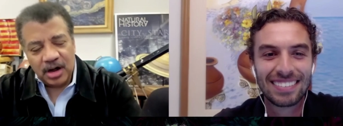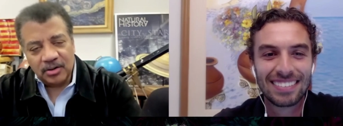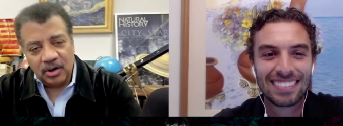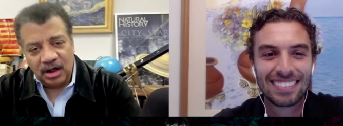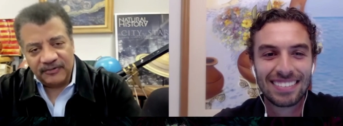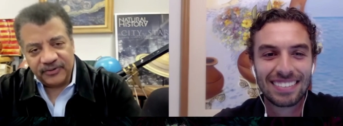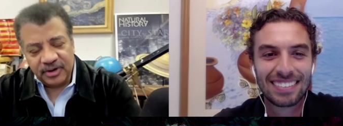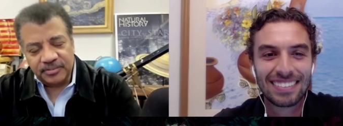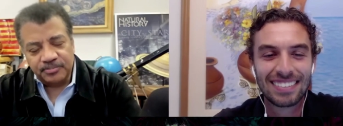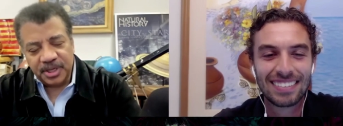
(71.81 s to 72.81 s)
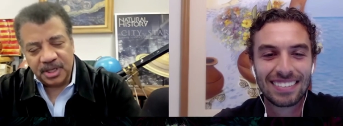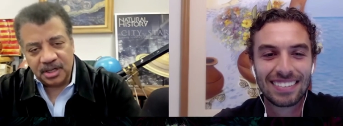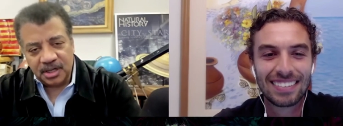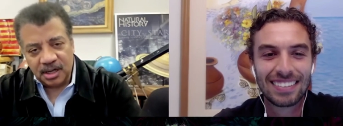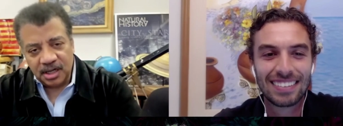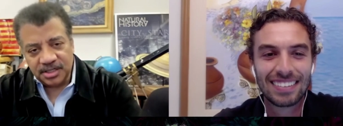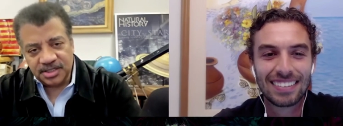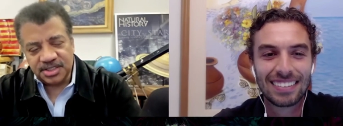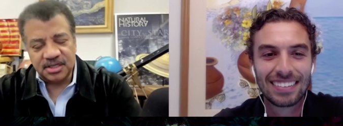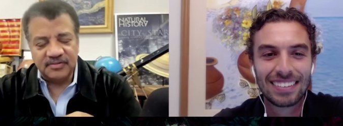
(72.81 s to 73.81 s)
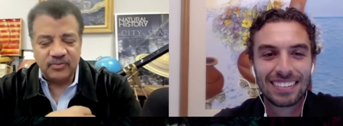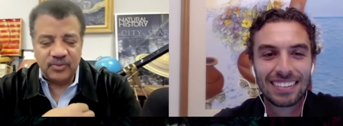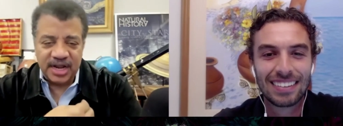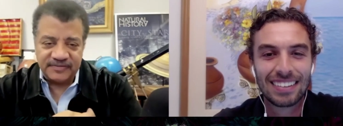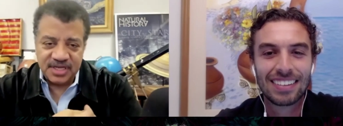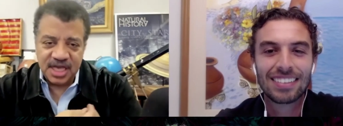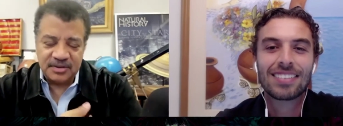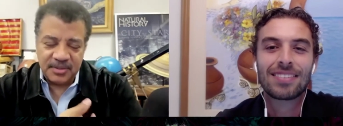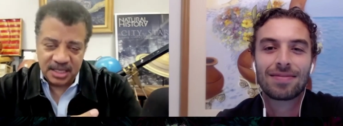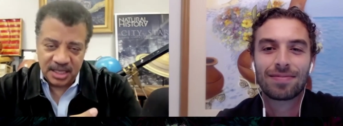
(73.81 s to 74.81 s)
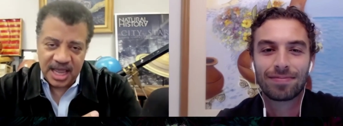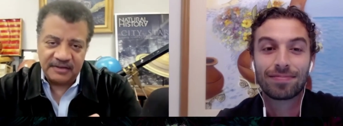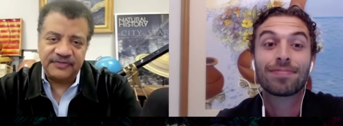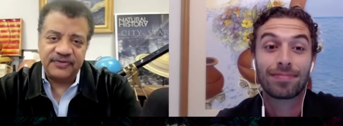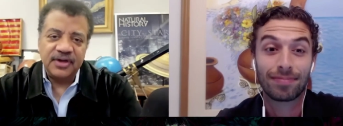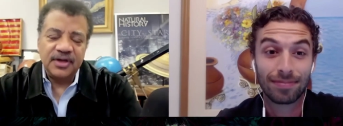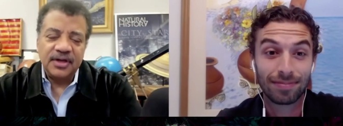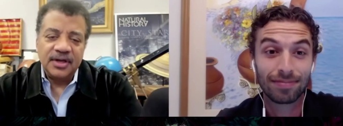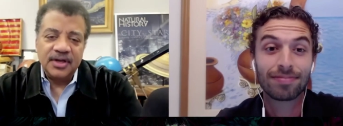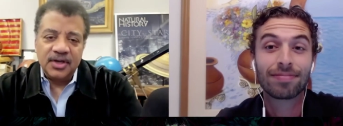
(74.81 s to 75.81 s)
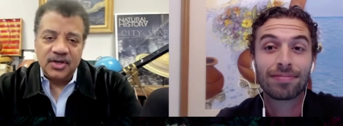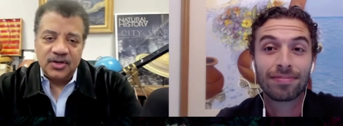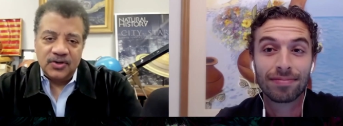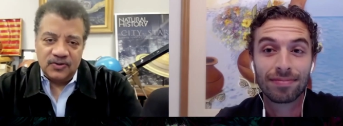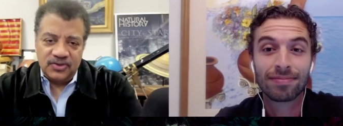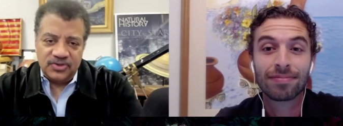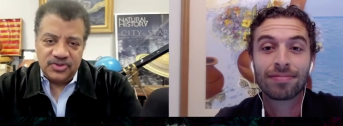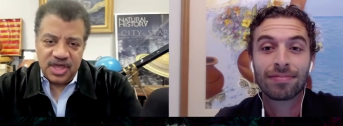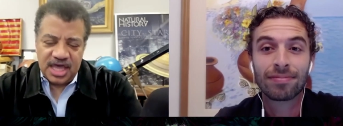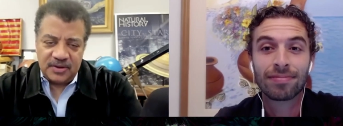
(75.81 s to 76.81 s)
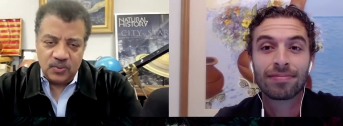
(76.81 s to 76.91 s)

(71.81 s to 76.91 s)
Speaker 1: offered because of what I've done in my life, then